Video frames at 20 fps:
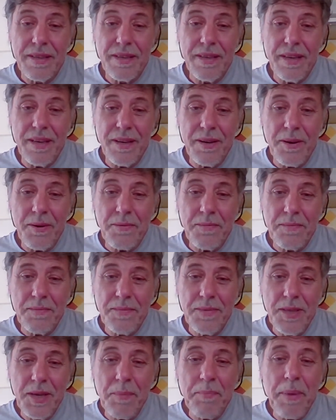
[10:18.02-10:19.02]
you know
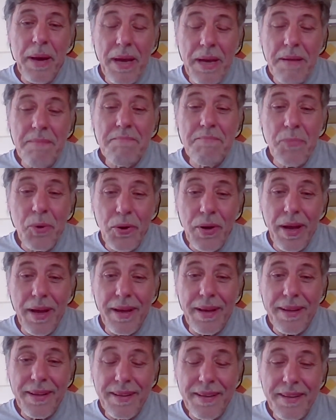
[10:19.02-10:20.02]
you're paying money
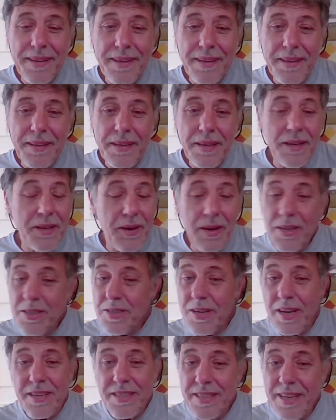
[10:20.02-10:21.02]
you know I, I
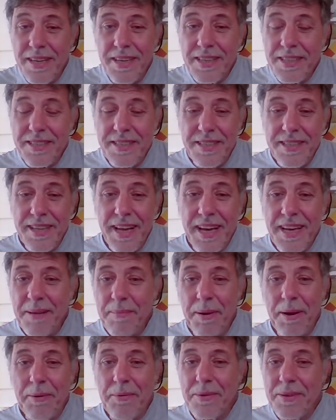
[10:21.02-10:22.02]
said it yesterday
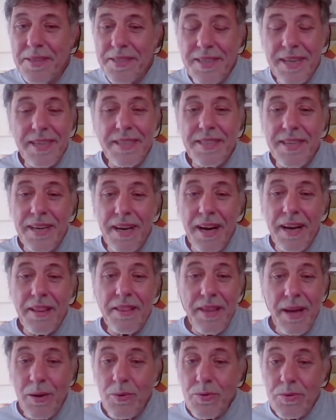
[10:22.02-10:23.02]
about the
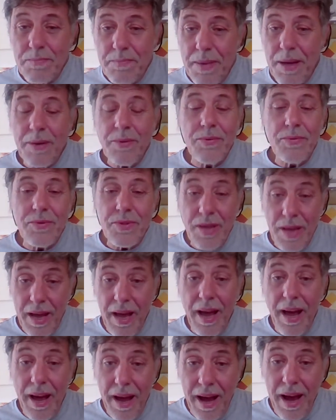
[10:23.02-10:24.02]
69,000 pounds
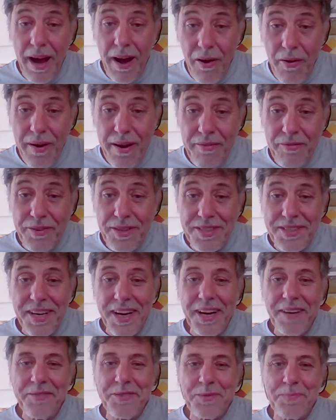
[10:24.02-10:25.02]
on average that
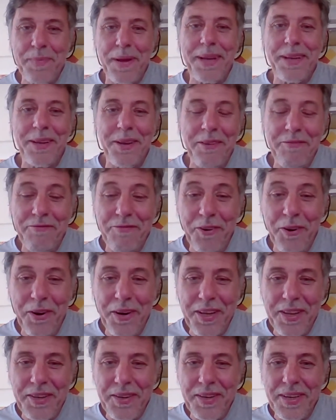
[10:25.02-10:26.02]
I've spent in
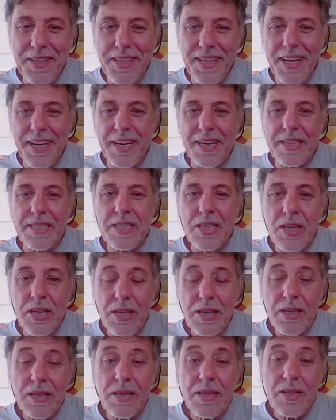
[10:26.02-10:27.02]
43 years
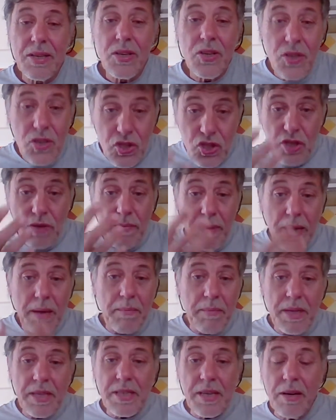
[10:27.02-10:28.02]
to make
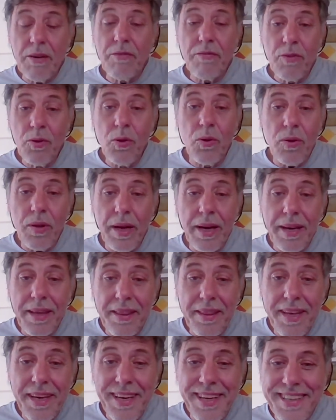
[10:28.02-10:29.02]
myself look like
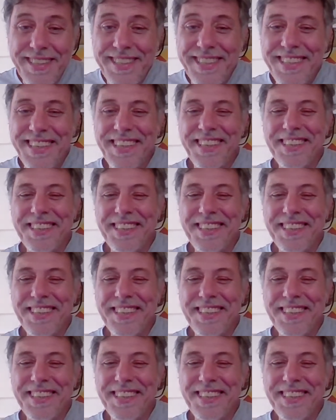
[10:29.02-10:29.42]
this